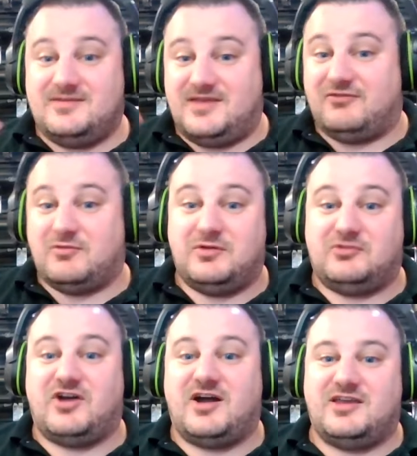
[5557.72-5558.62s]
everybody was
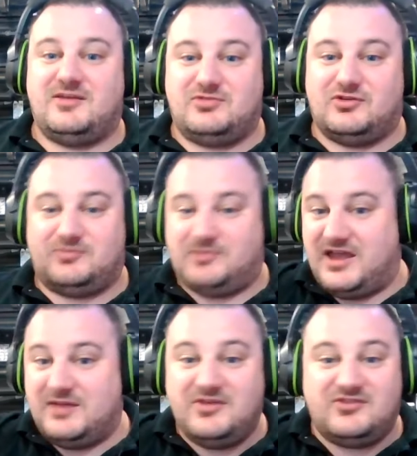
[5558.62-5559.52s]
talking. There's
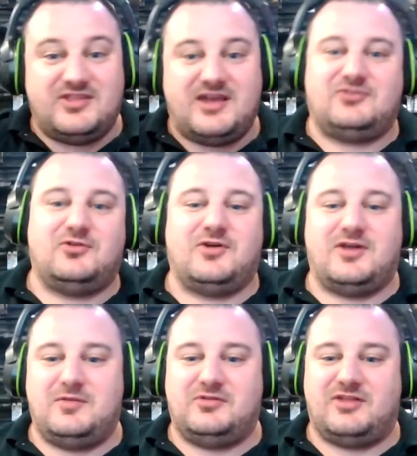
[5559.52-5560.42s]
enemies in that door,
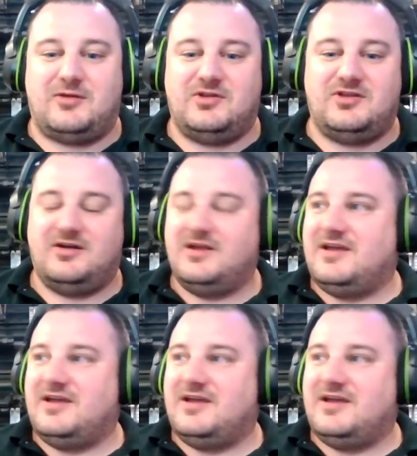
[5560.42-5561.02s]
enemies in that window.